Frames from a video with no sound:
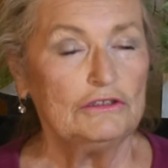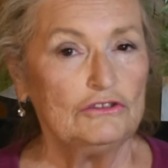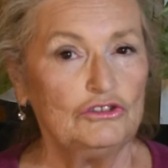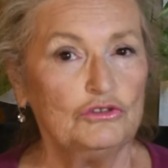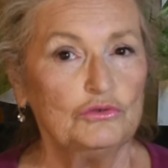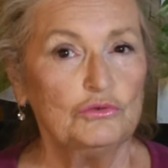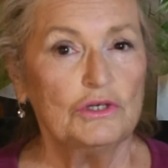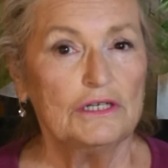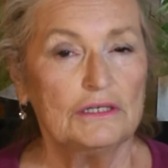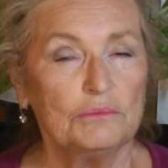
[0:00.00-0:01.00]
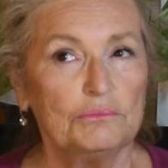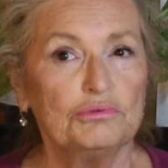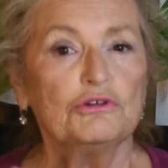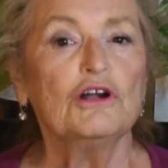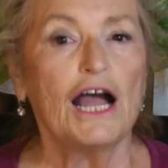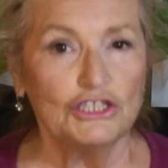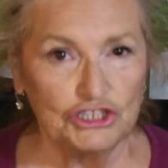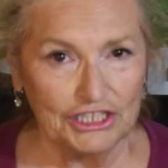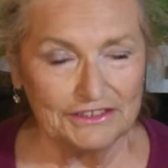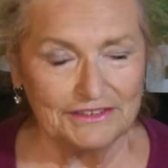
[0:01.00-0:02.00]
do
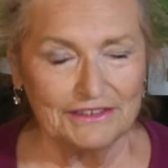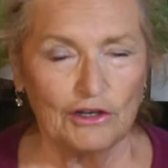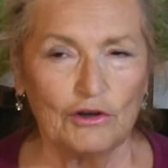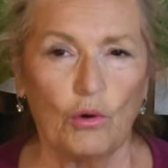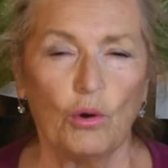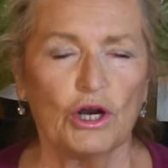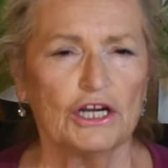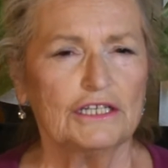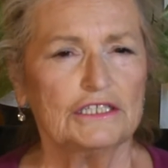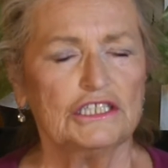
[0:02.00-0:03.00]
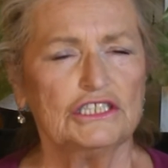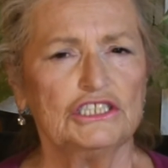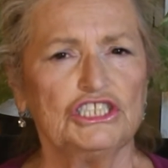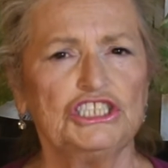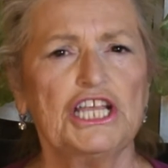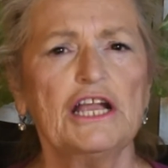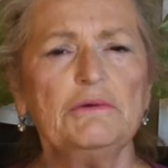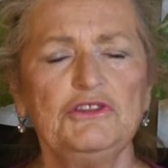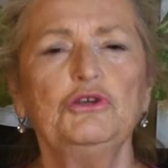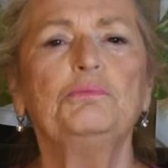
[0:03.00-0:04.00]
projects or share
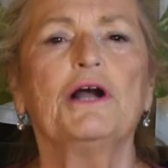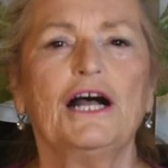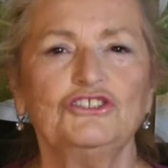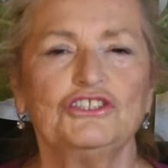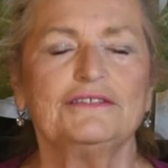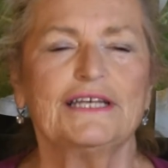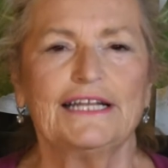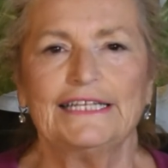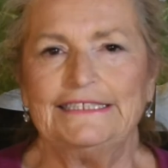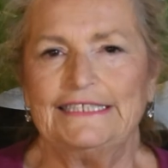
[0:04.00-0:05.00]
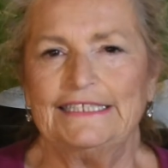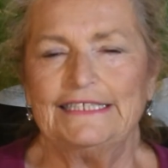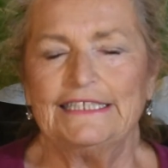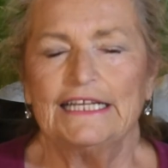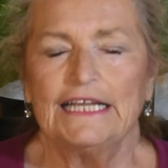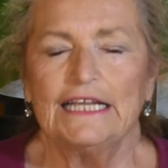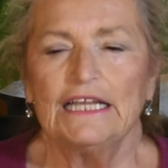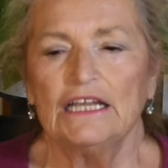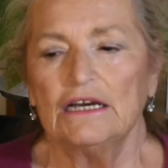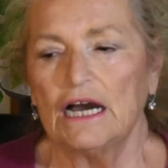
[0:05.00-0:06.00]
with you projects that I did,
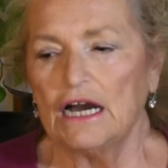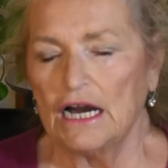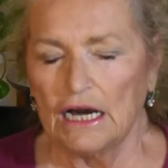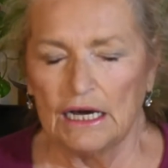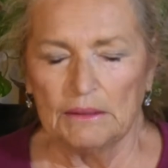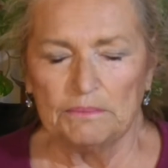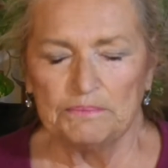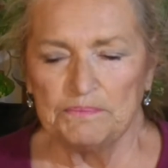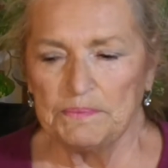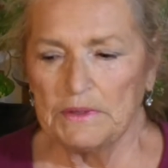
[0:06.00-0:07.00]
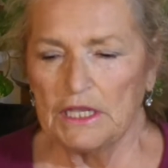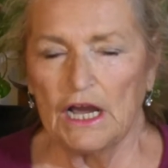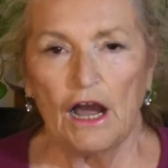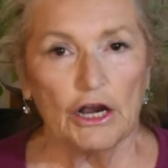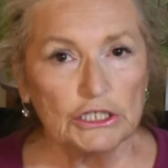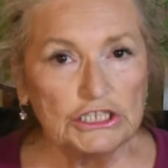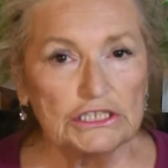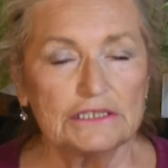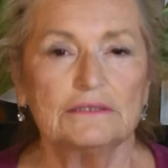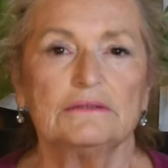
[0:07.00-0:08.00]

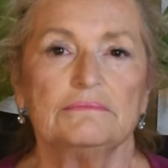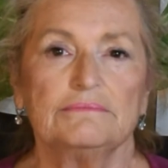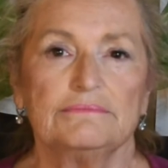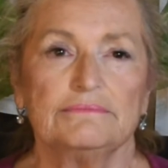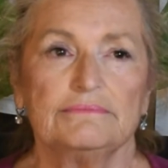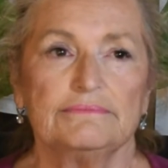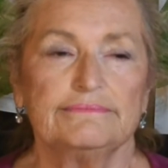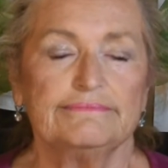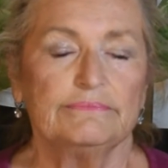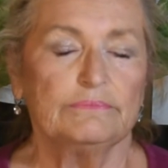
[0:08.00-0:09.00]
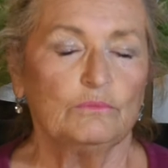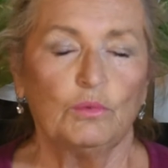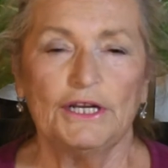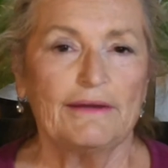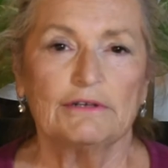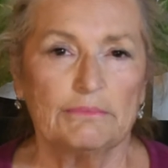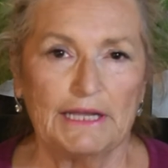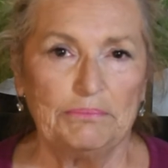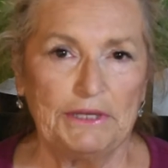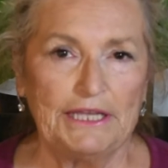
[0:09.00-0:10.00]
art, whatever it
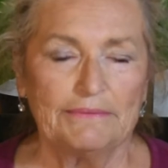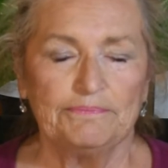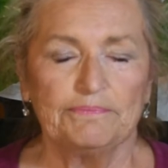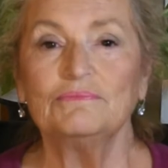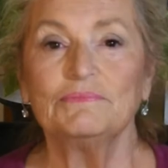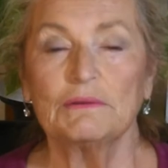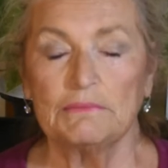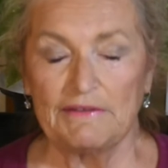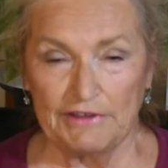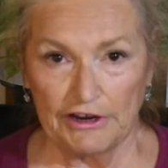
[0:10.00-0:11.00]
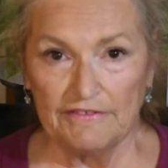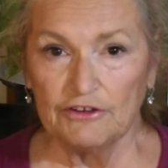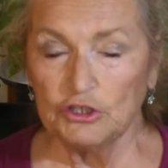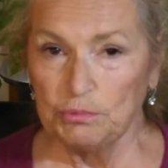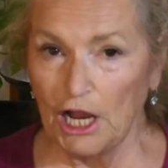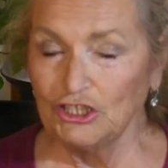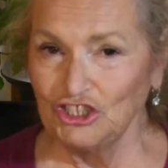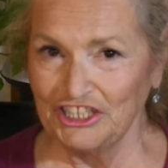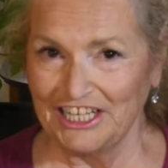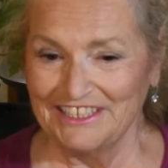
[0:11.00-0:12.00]
might be. My very first
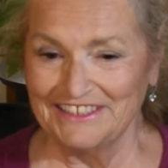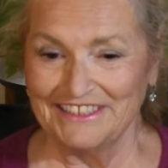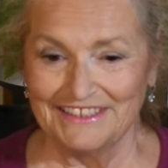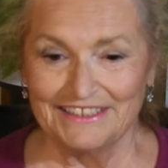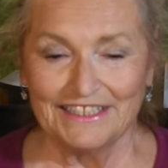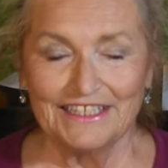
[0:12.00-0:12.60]
project that I did